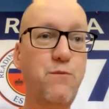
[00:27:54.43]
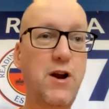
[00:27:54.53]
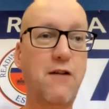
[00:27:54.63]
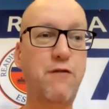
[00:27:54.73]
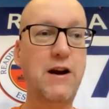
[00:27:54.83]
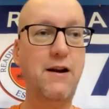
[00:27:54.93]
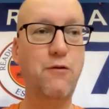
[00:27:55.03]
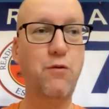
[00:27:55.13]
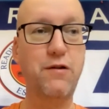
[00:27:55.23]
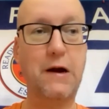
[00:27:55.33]
We don't really
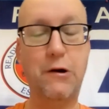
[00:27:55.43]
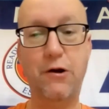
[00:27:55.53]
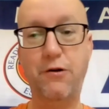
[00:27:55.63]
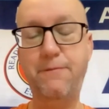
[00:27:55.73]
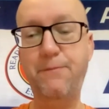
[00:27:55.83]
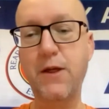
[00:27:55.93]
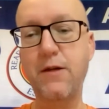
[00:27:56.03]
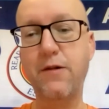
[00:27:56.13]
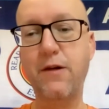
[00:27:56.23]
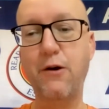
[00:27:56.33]
know what's going on,
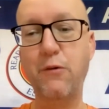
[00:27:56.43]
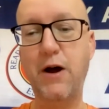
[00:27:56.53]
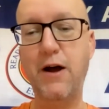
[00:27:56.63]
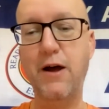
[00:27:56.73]
so